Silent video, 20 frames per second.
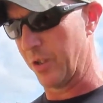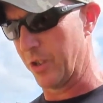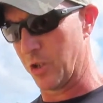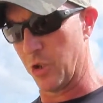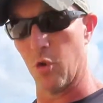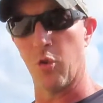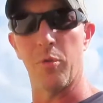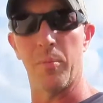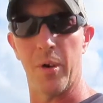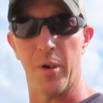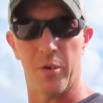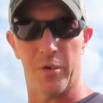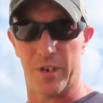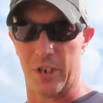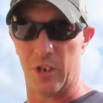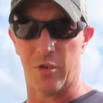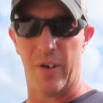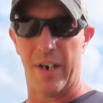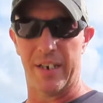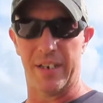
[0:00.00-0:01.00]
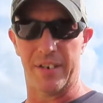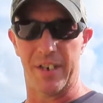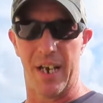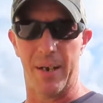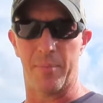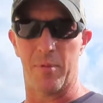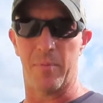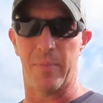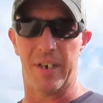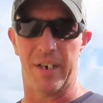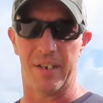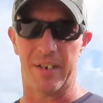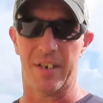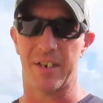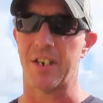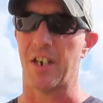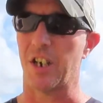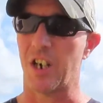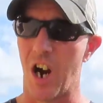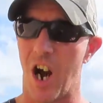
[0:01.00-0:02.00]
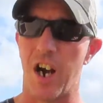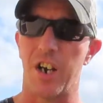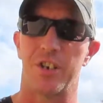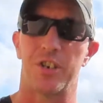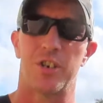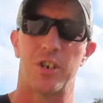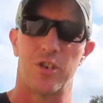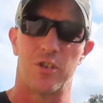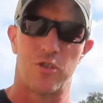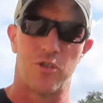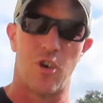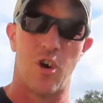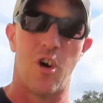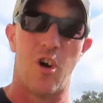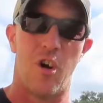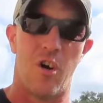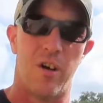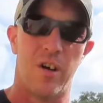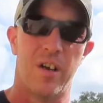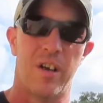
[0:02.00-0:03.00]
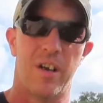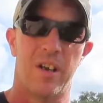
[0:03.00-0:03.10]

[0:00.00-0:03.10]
a trolling motor is a great example because it's a constant draw.